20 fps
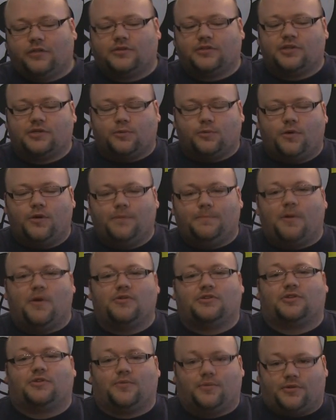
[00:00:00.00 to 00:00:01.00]
There's this one
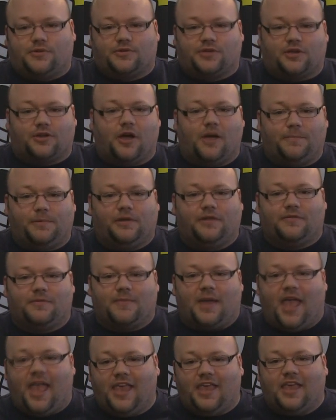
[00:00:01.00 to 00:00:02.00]
poster where there's a couple of
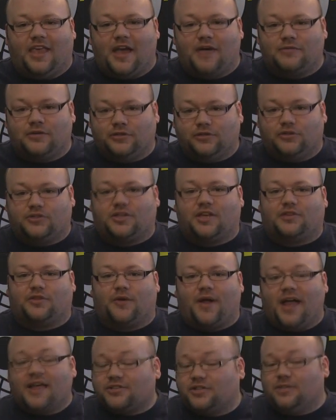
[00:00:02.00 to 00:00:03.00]
them hanging out, and it looks like
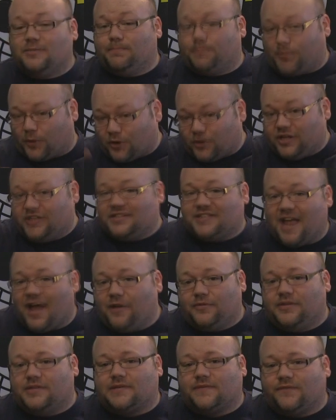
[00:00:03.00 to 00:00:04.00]
they're actually burning
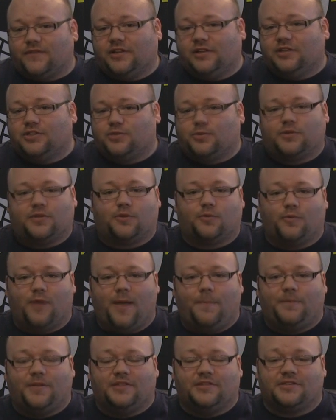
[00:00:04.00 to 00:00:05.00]
down this village with their
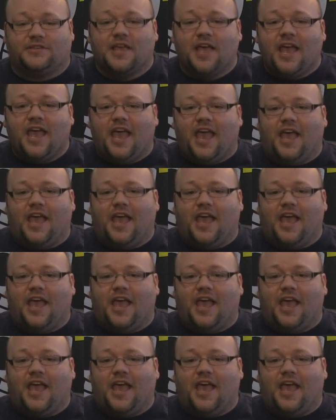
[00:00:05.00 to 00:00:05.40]
weapons.